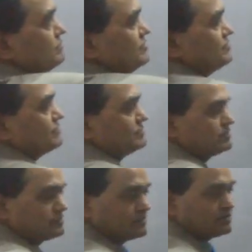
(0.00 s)
This
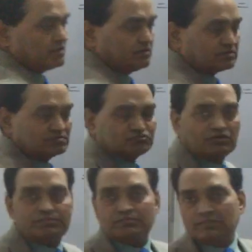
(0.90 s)
in terms
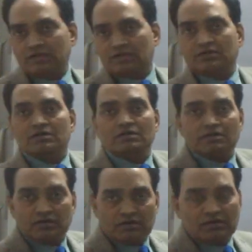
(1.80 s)
of
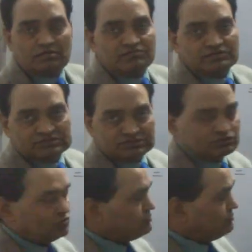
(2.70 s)
gamma
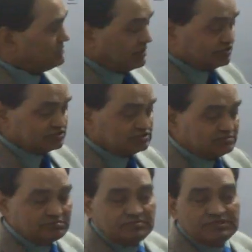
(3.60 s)
function. The relationship
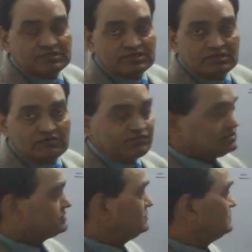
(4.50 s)
between beta and gamma
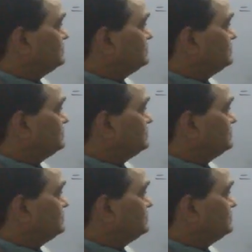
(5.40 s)
function is